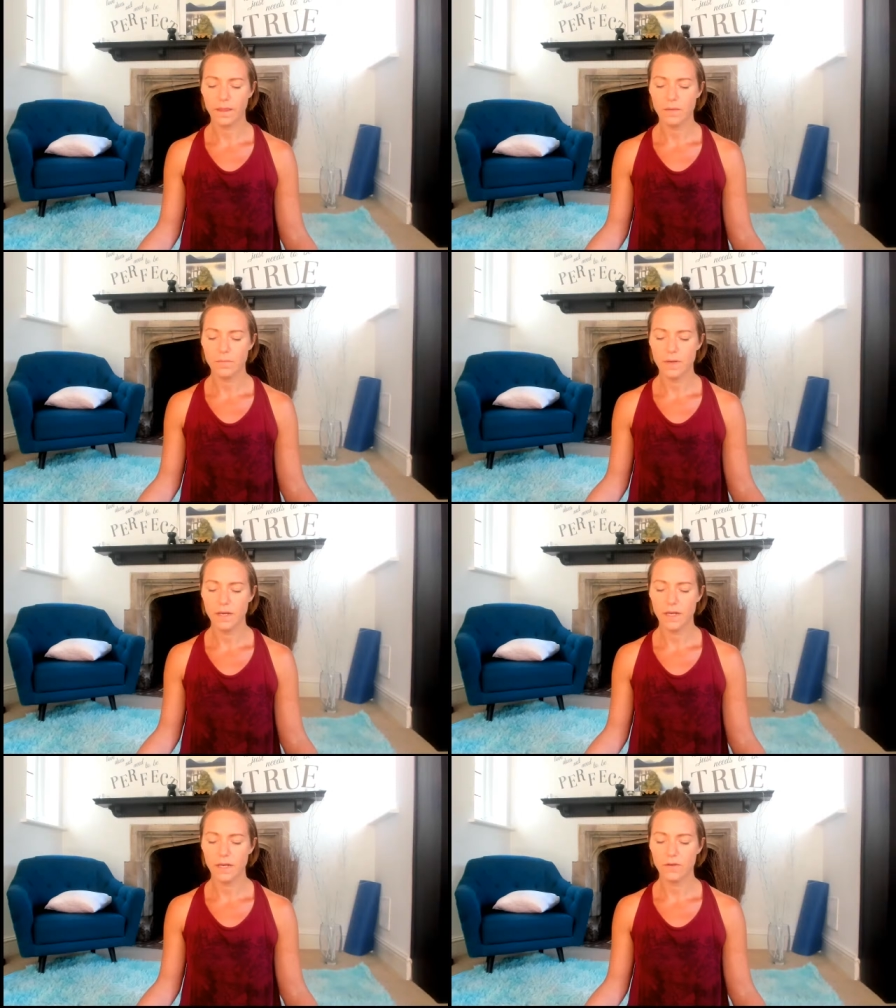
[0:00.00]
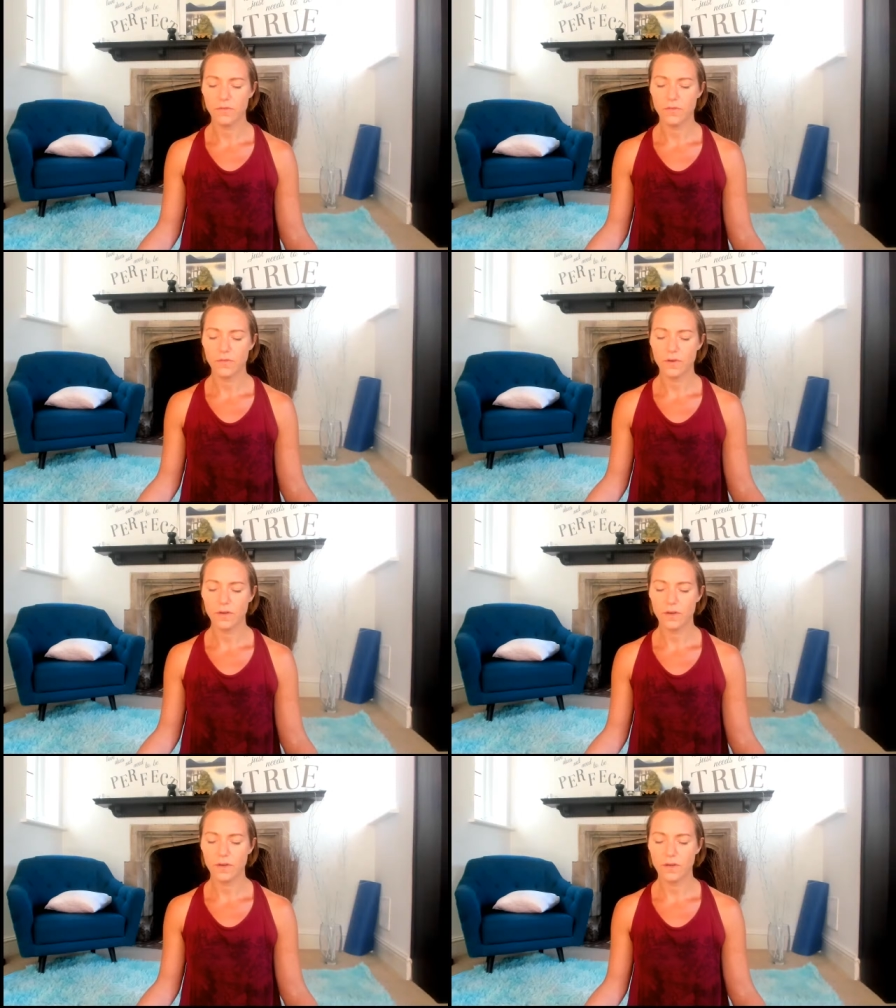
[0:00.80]
meaning of
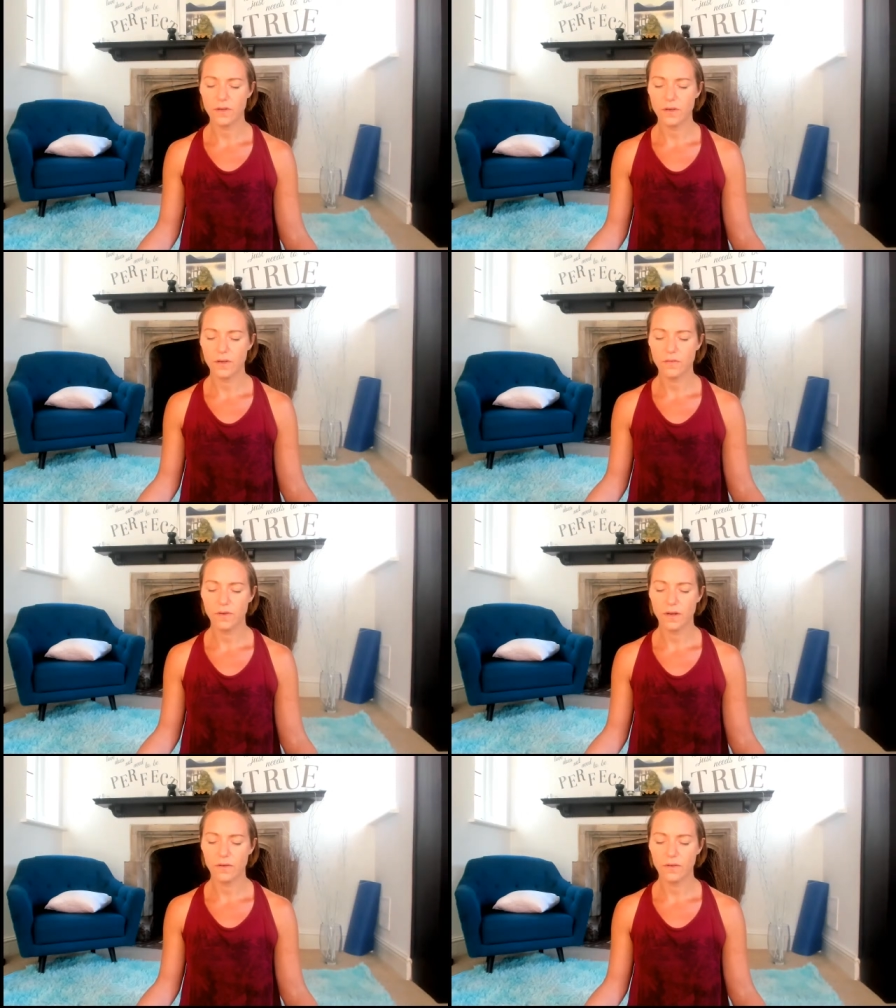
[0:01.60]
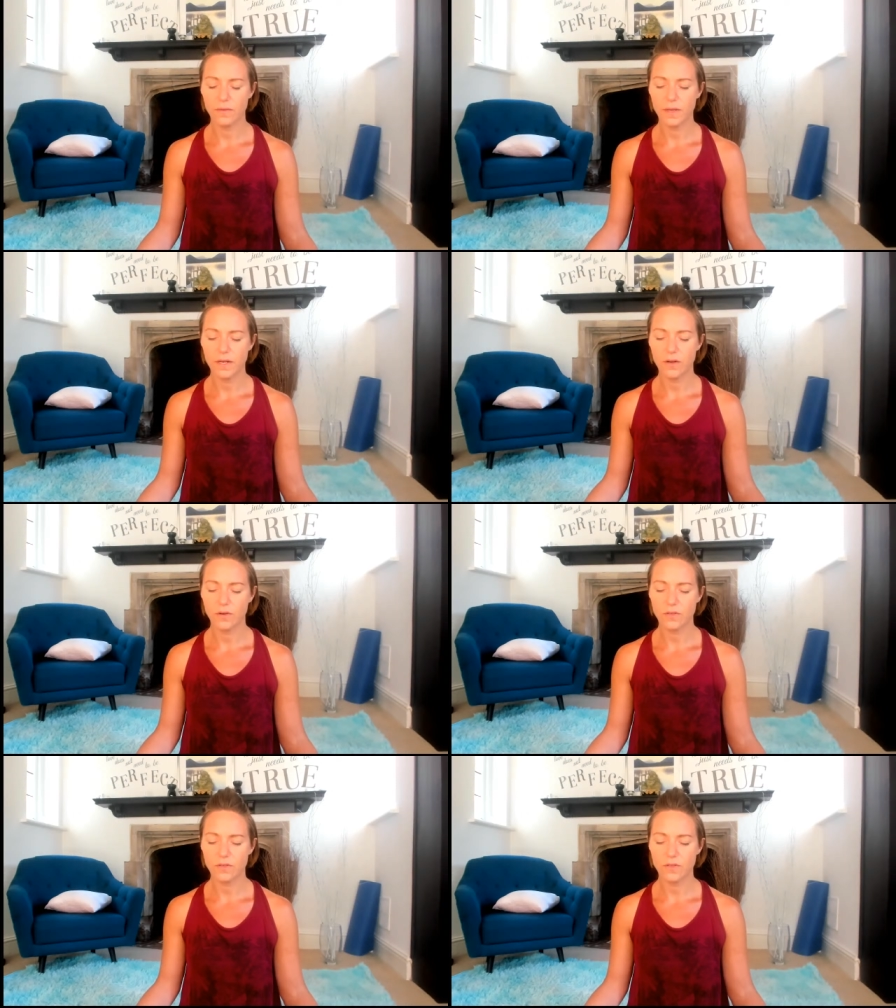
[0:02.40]
love can be
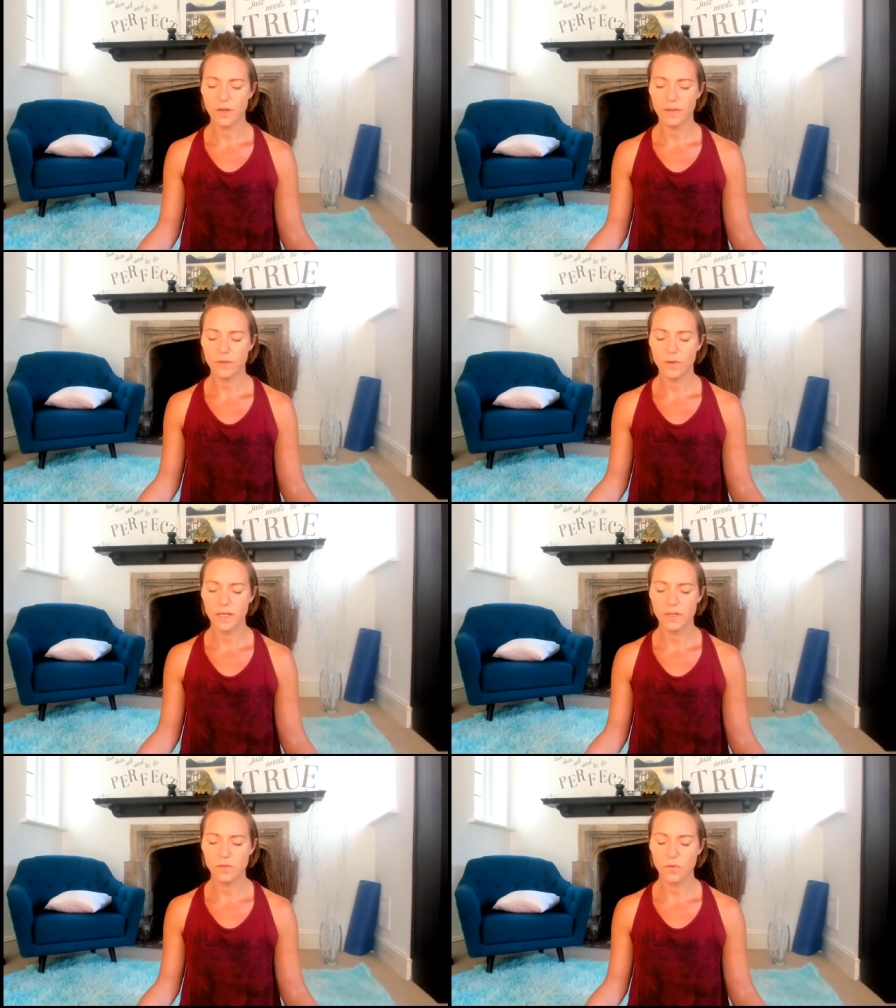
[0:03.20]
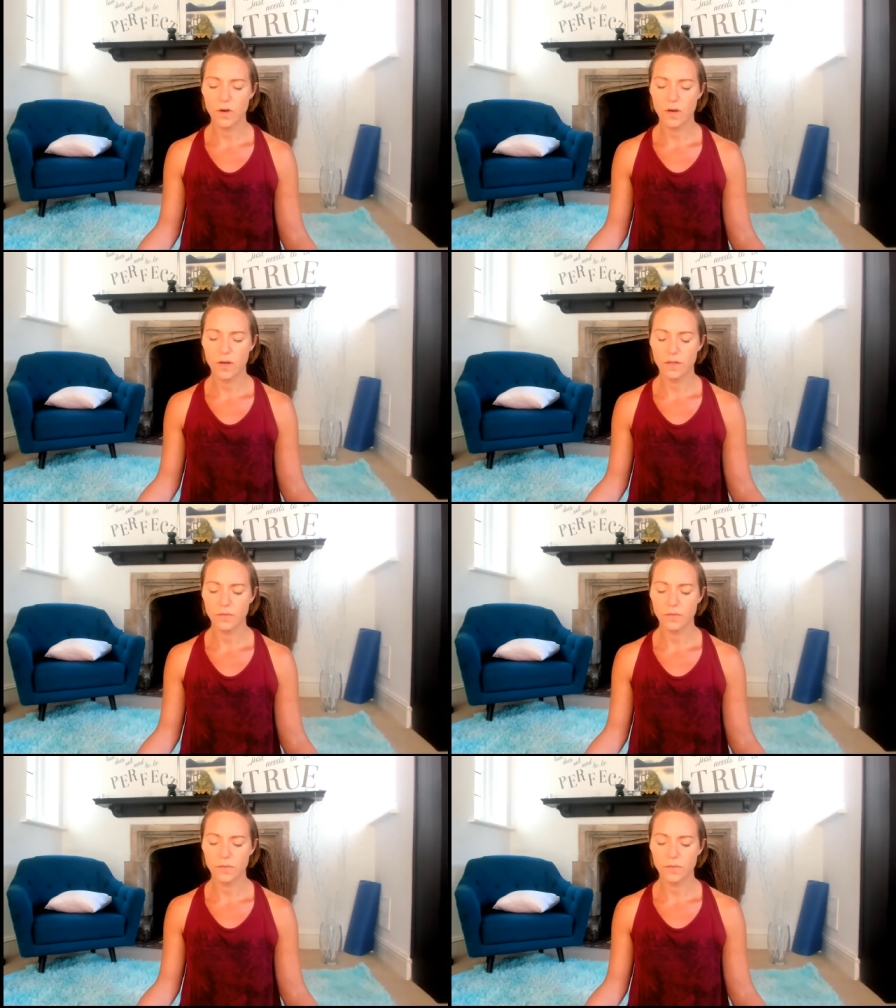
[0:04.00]
lost, with these words.